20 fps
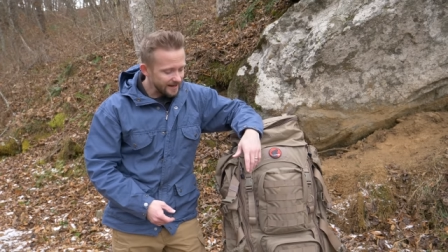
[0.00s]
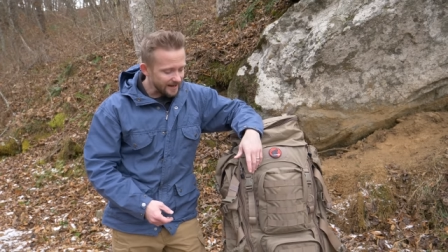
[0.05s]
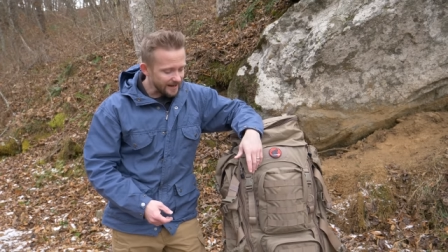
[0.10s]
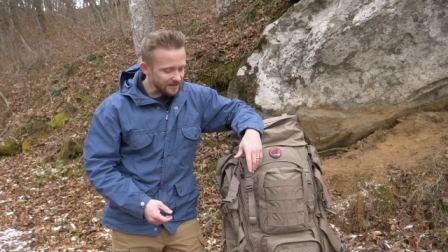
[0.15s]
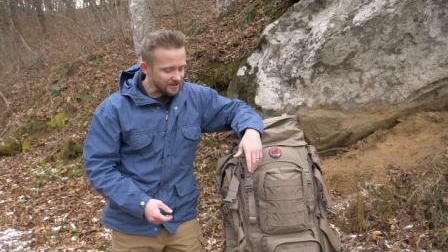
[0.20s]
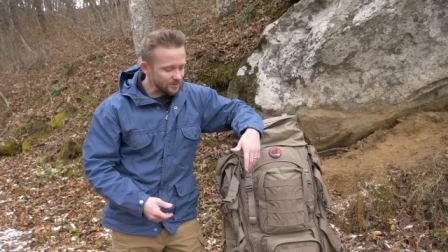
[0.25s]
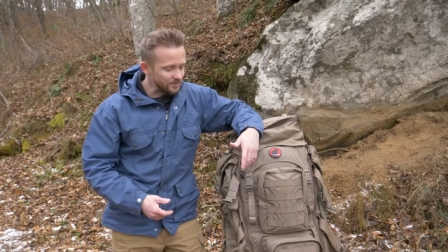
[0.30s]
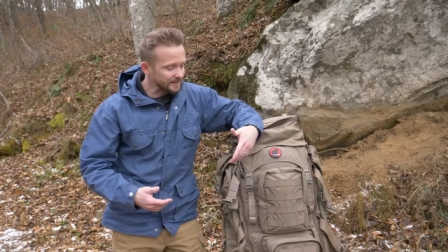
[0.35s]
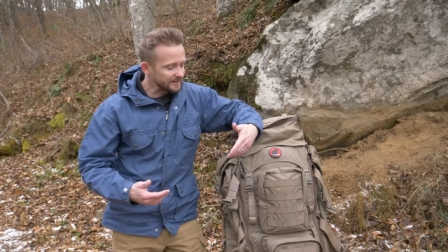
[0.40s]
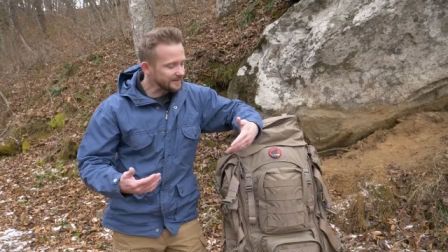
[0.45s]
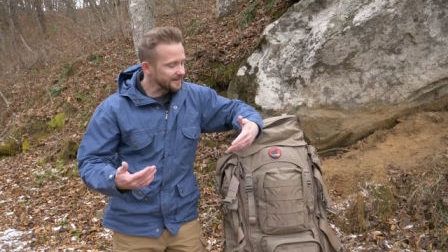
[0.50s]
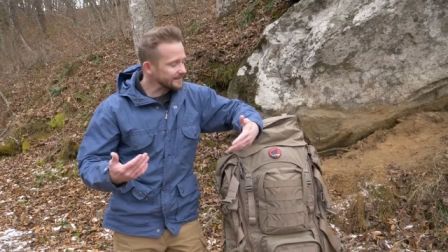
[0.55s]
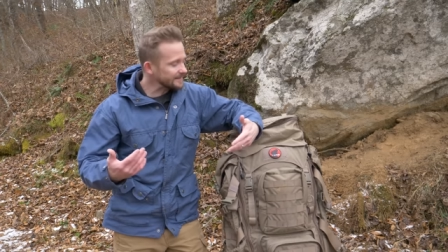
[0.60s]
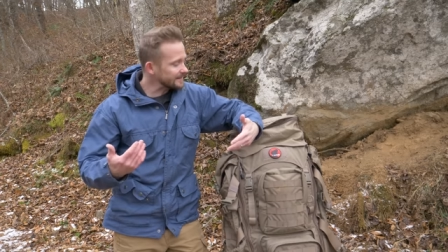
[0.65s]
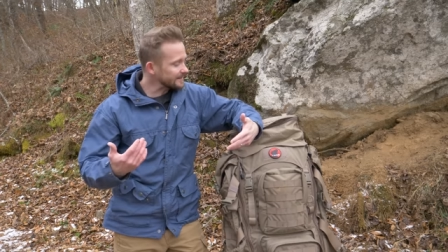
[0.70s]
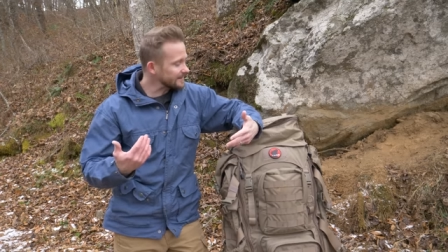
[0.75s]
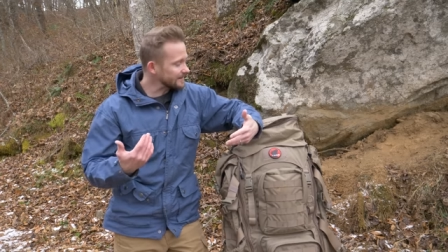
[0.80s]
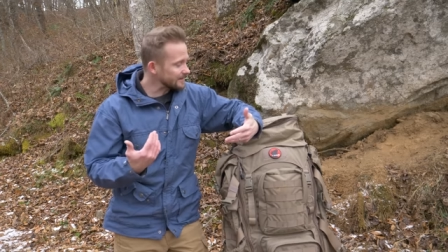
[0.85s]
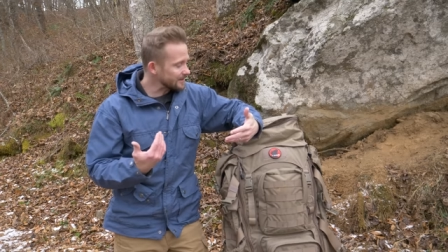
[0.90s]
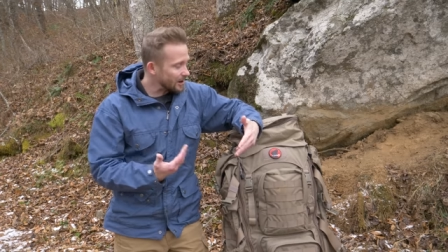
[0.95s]
And you would think
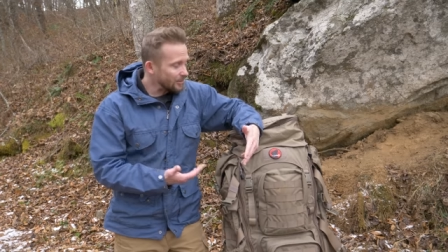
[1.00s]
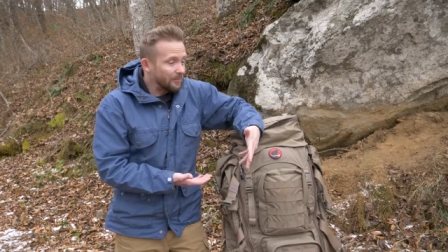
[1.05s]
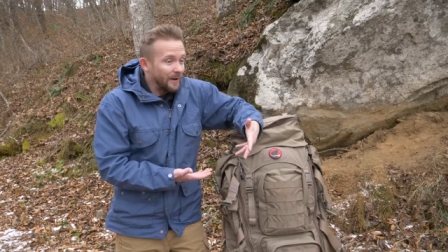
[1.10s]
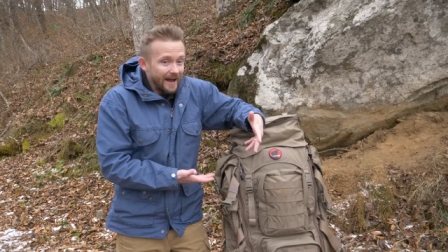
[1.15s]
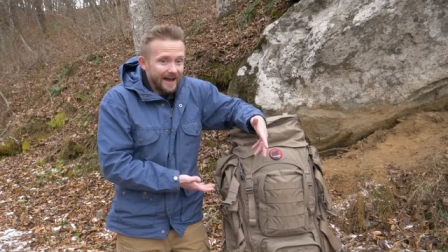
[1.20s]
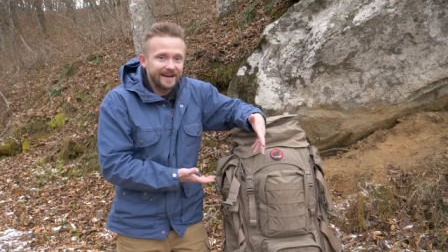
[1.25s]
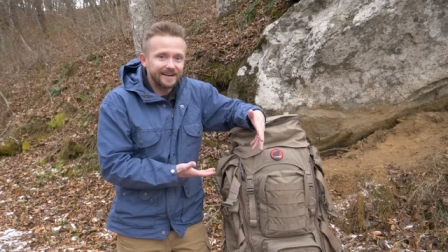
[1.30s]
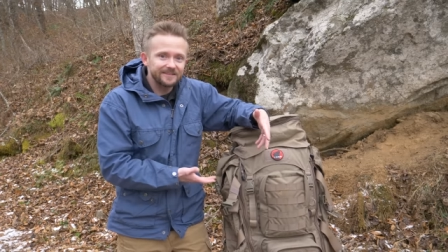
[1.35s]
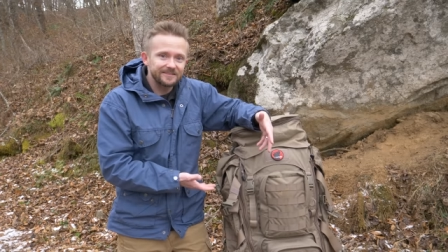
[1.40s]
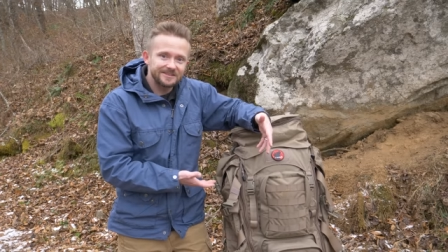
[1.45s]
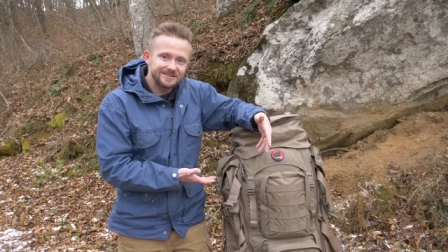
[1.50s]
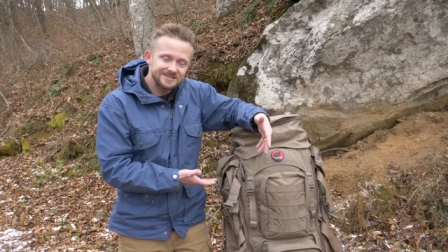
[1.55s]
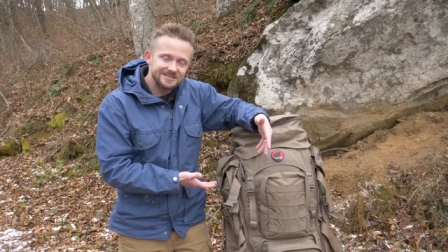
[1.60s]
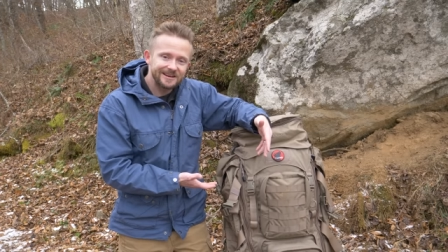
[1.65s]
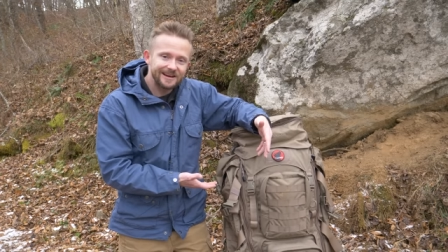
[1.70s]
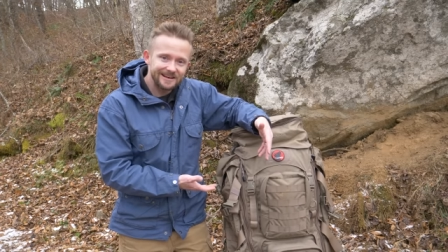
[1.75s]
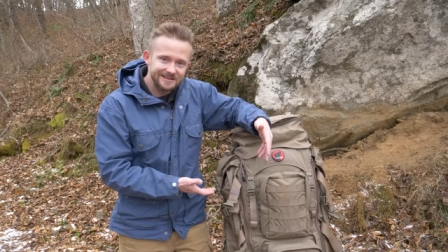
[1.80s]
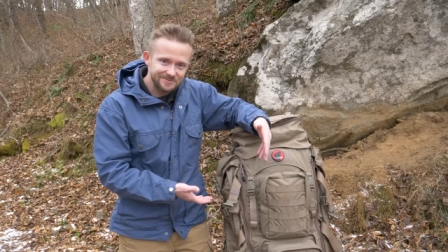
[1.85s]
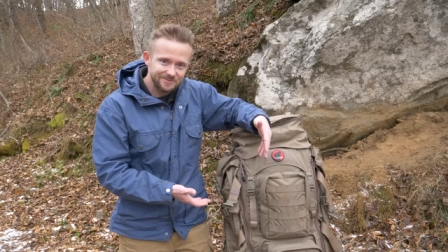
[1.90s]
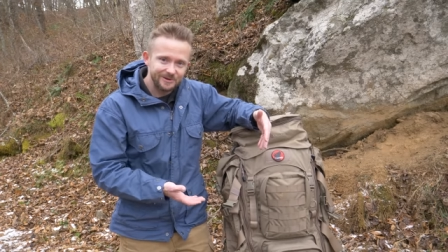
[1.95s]
that a pack of this
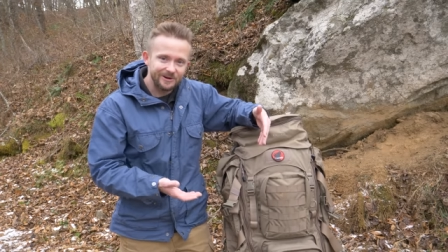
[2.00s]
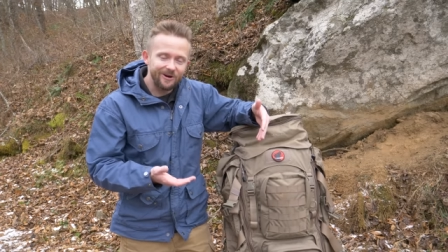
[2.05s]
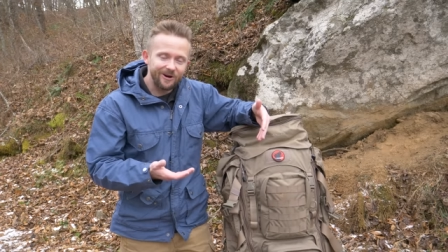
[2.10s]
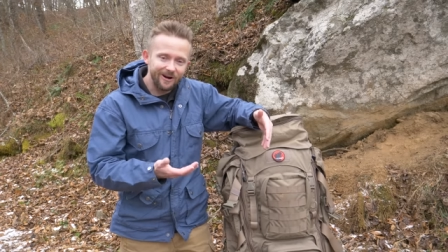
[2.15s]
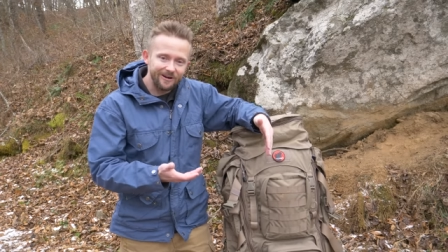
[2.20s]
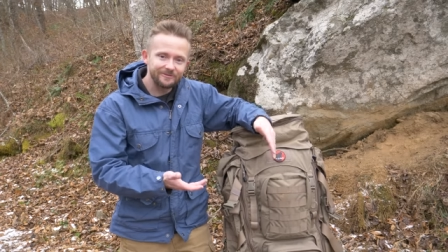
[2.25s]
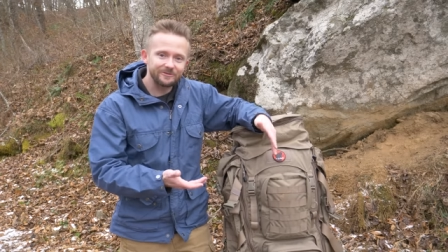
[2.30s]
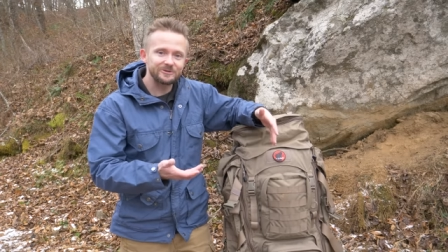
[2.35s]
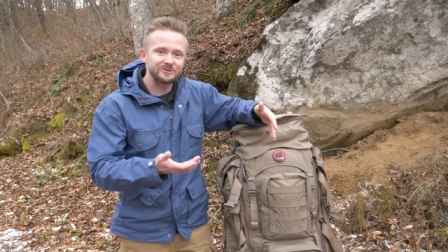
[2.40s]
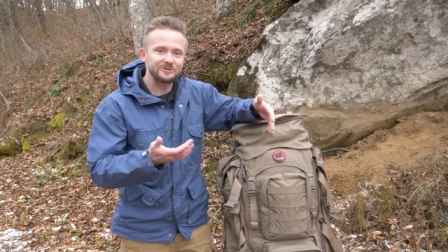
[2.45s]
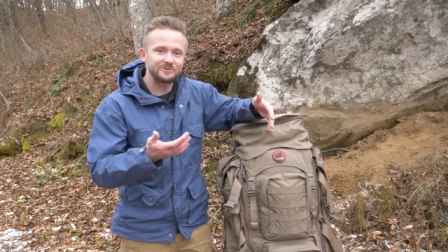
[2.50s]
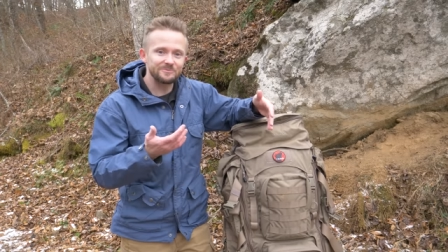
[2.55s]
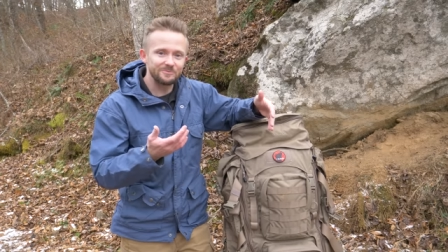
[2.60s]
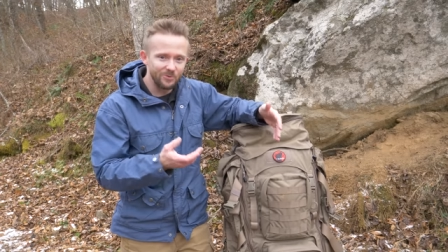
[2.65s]
size would offer you